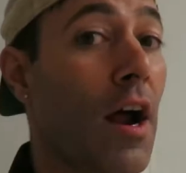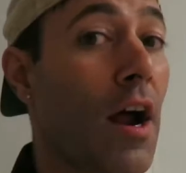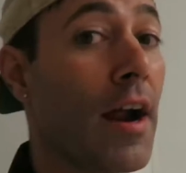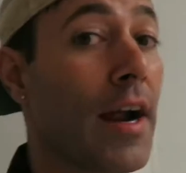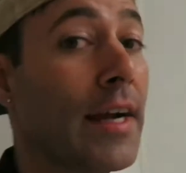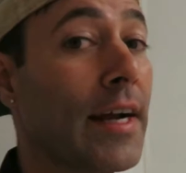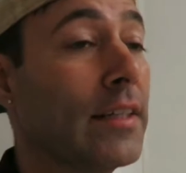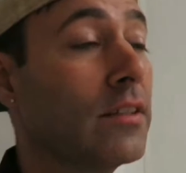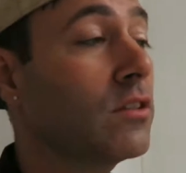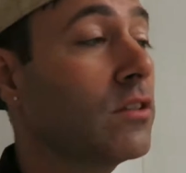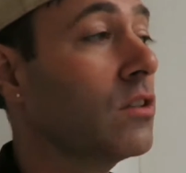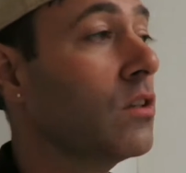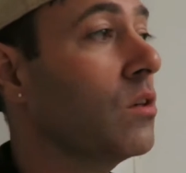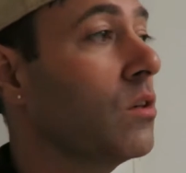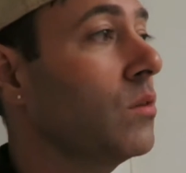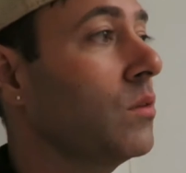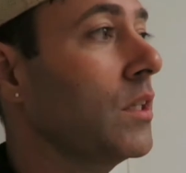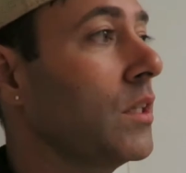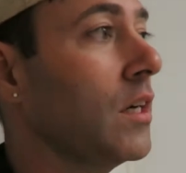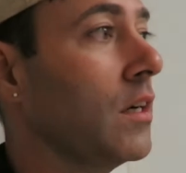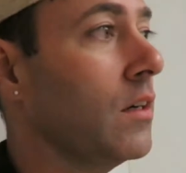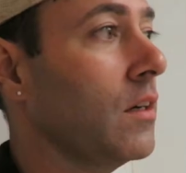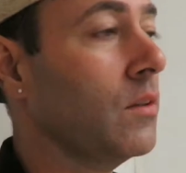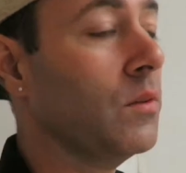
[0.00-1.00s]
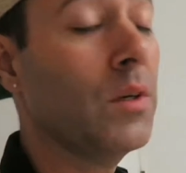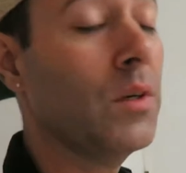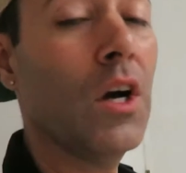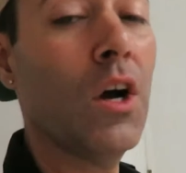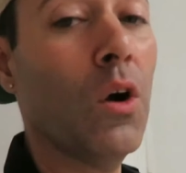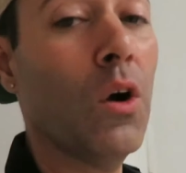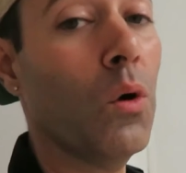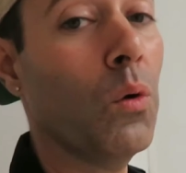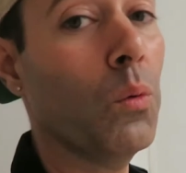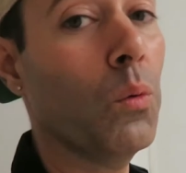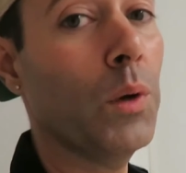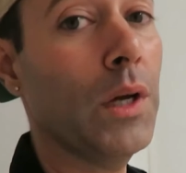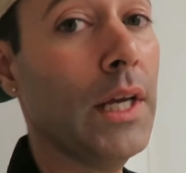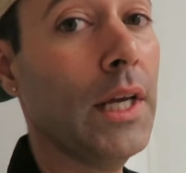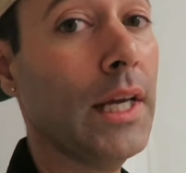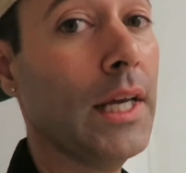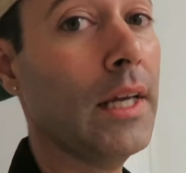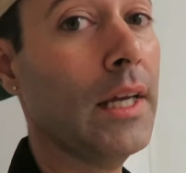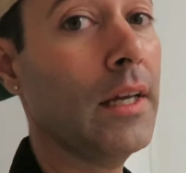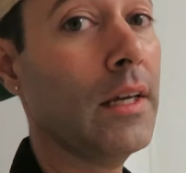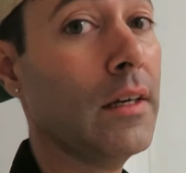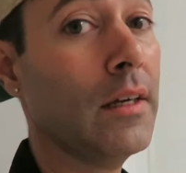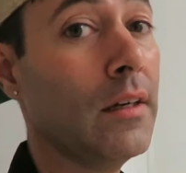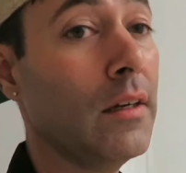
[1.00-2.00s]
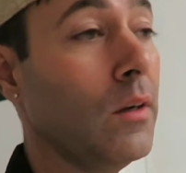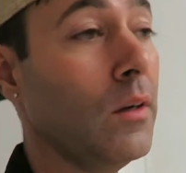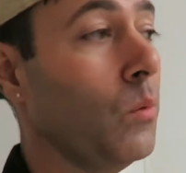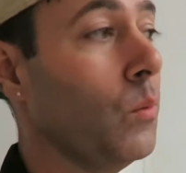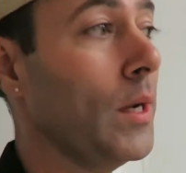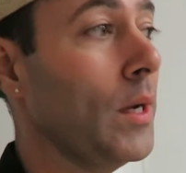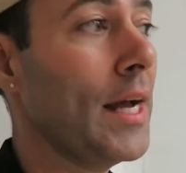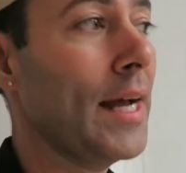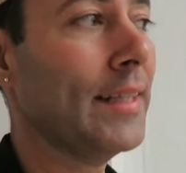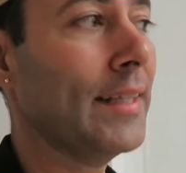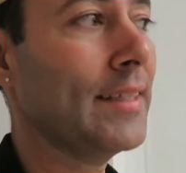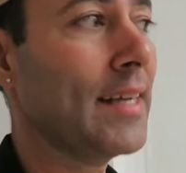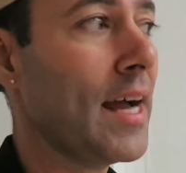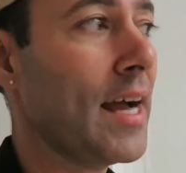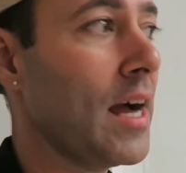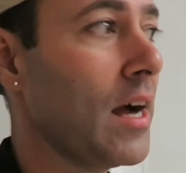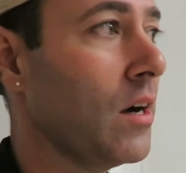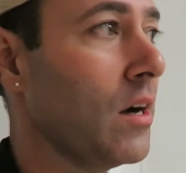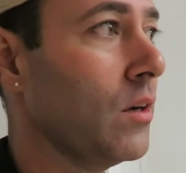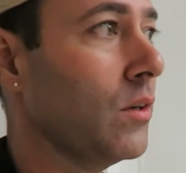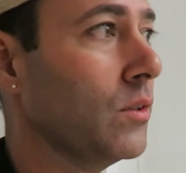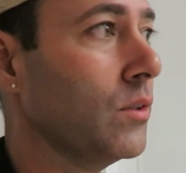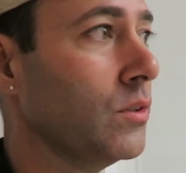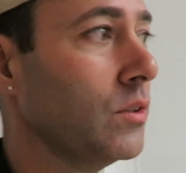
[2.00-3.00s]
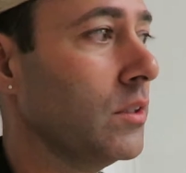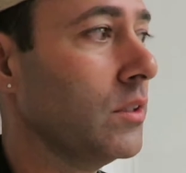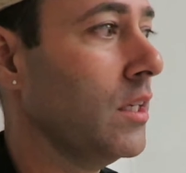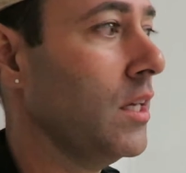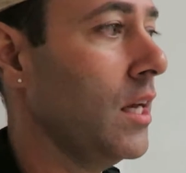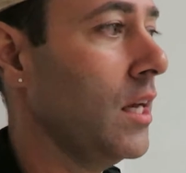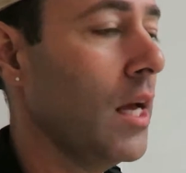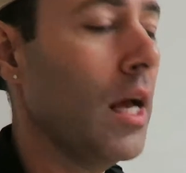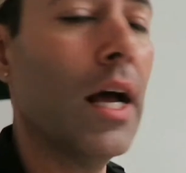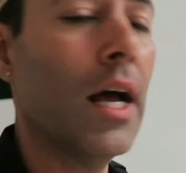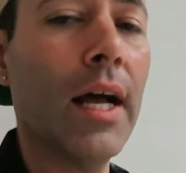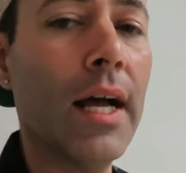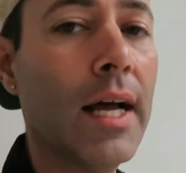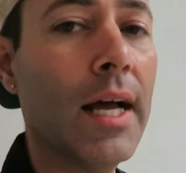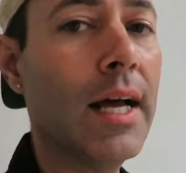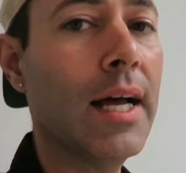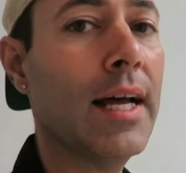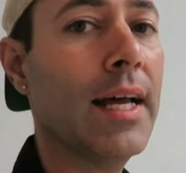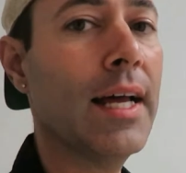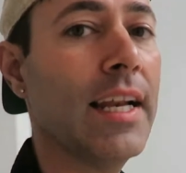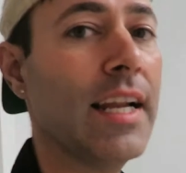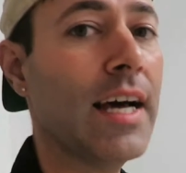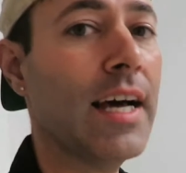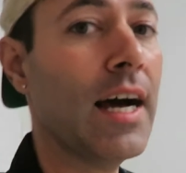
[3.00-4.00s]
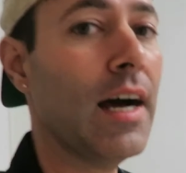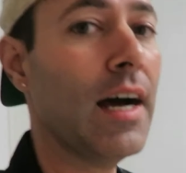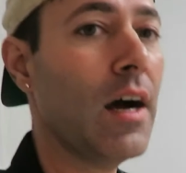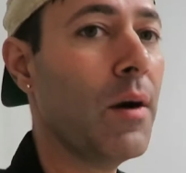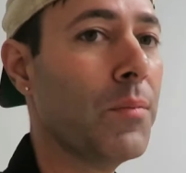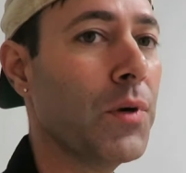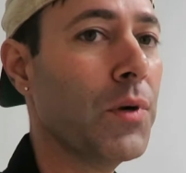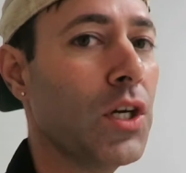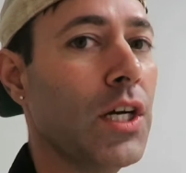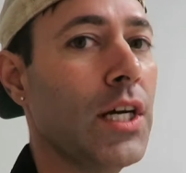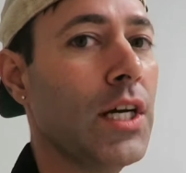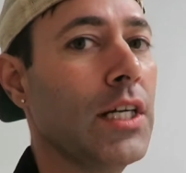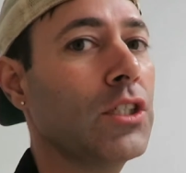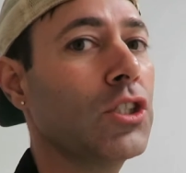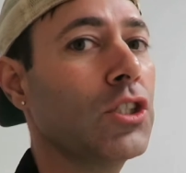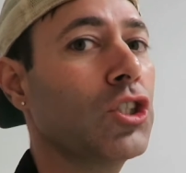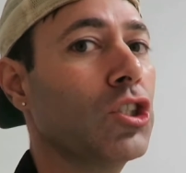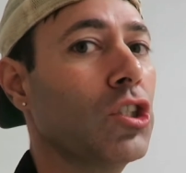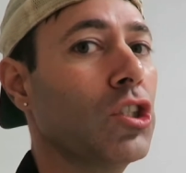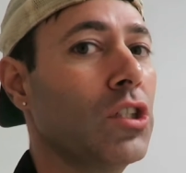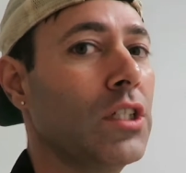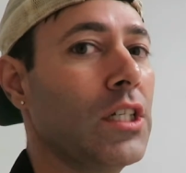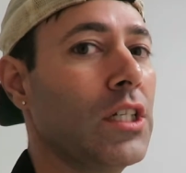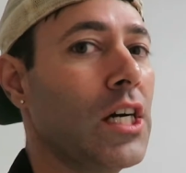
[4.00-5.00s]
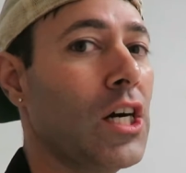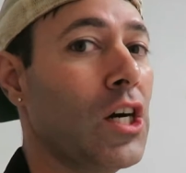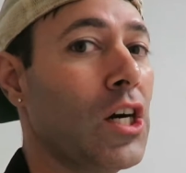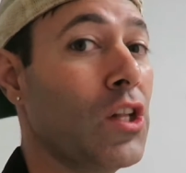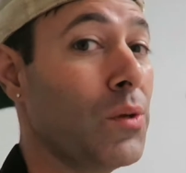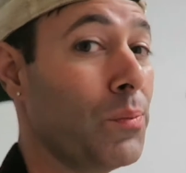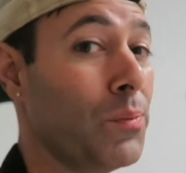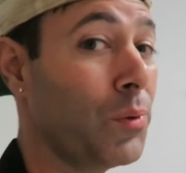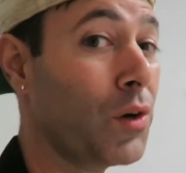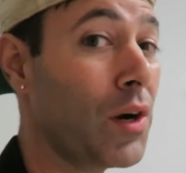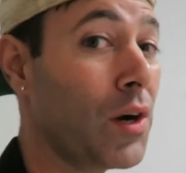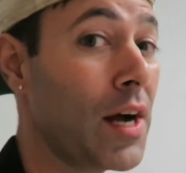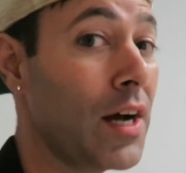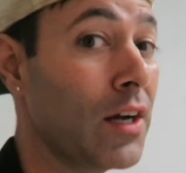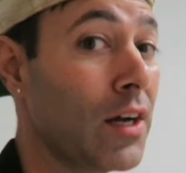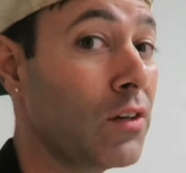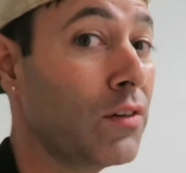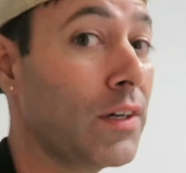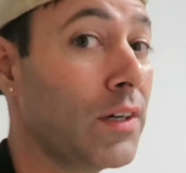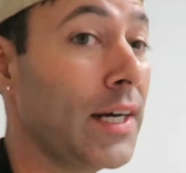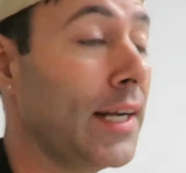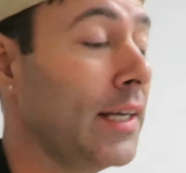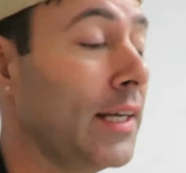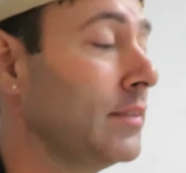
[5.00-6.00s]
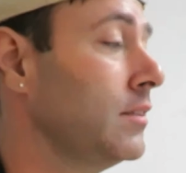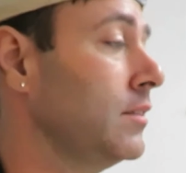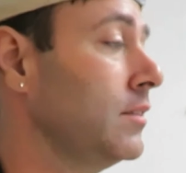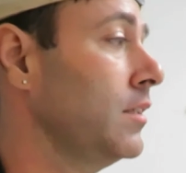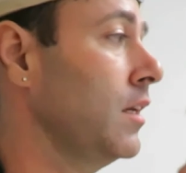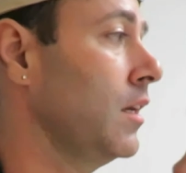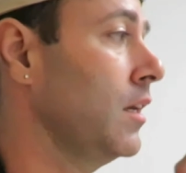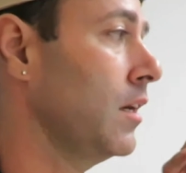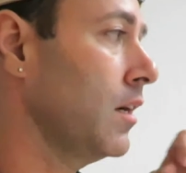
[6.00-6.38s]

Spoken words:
Alright, so y'all, we're here, we're at the house, and I'm gonna go ahead and show y'all the progress.